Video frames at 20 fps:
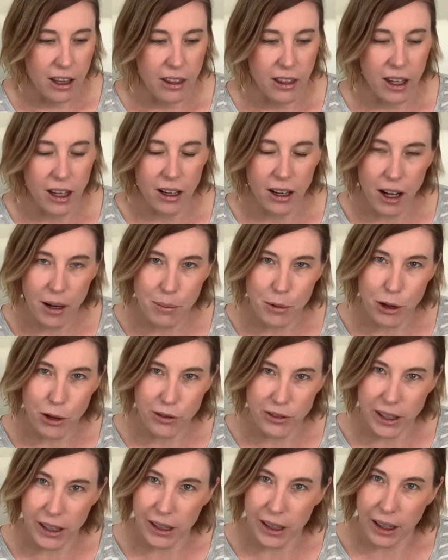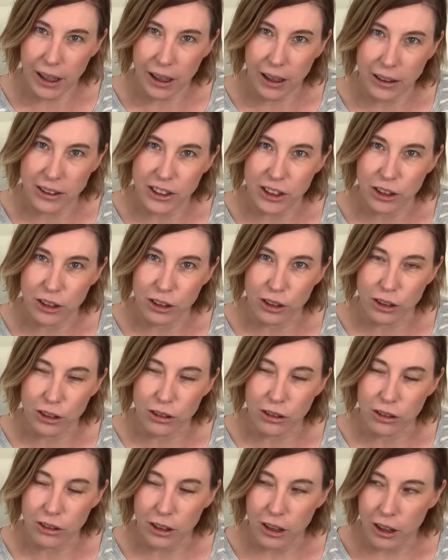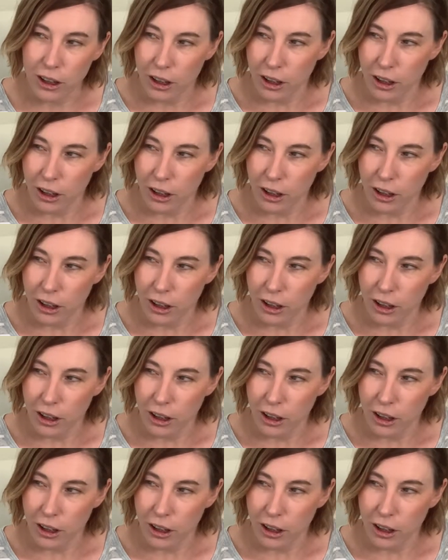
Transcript: Then I moved here to